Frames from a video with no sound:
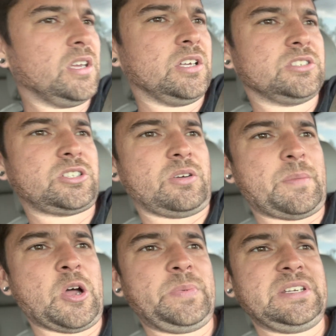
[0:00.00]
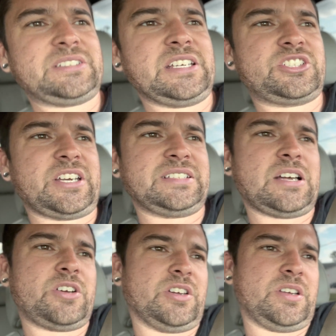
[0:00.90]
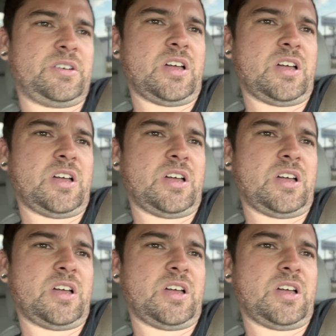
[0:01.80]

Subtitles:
So I'm hoping this thing checks out good.